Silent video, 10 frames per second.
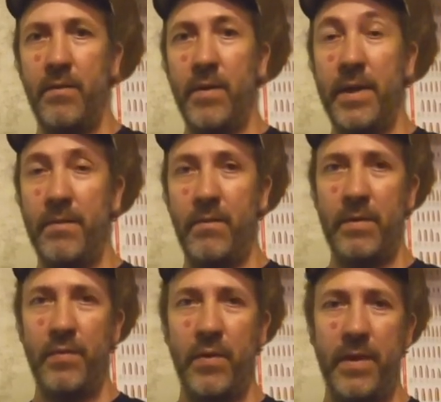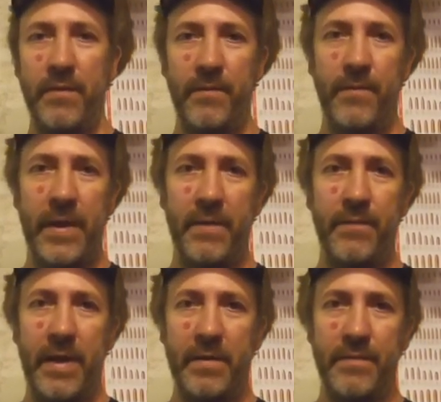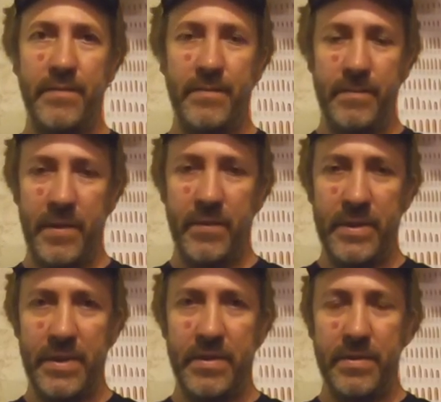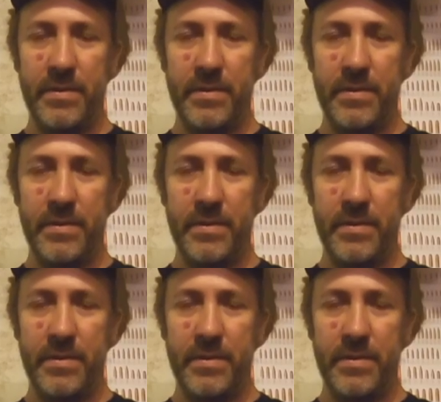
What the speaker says: one at 1.55, it was